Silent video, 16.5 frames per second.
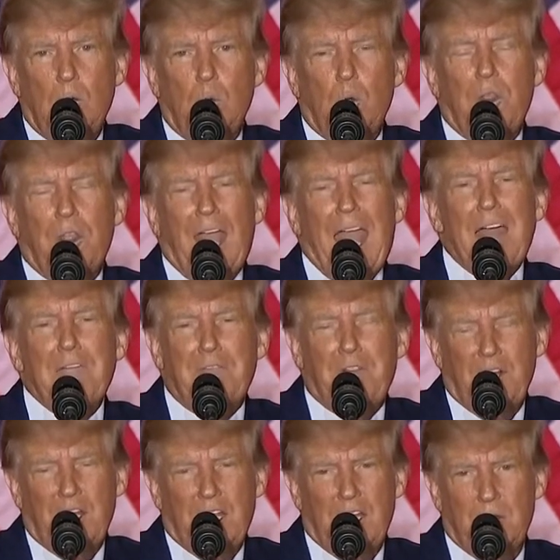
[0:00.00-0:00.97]
with
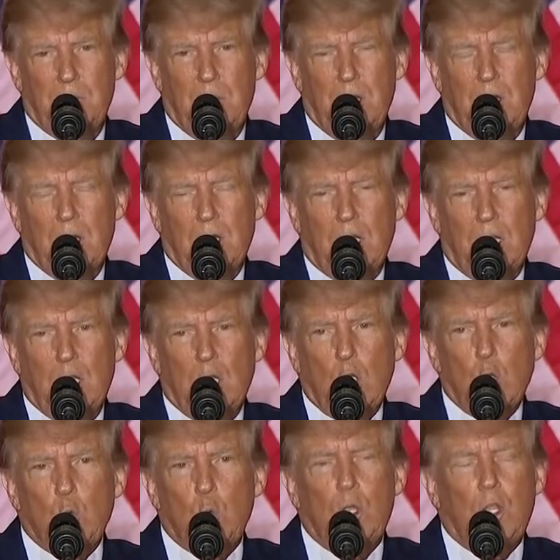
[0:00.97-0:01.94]
African American,
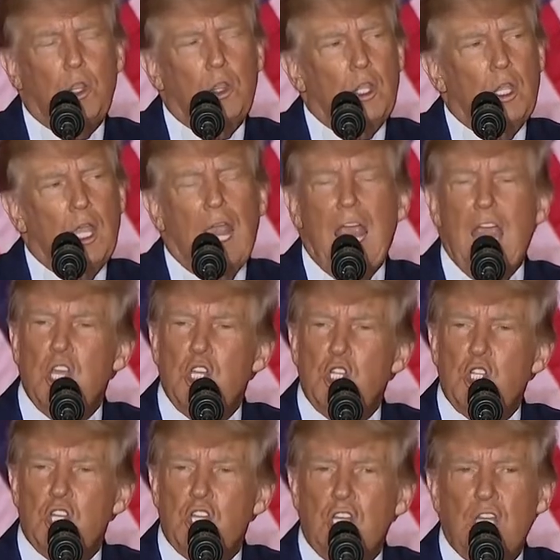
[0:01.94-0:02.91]
with
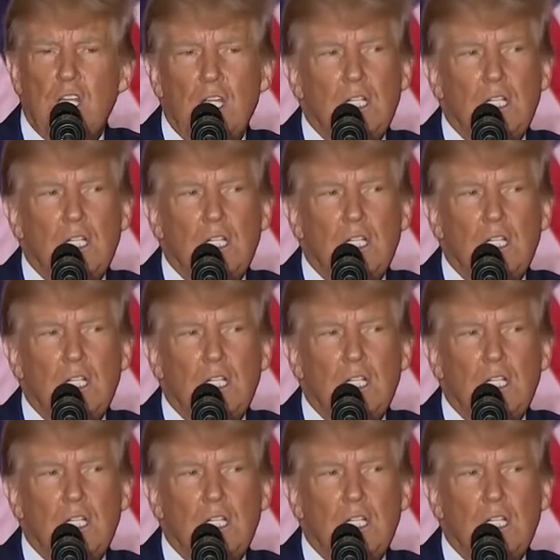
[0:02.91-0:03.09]
Asian,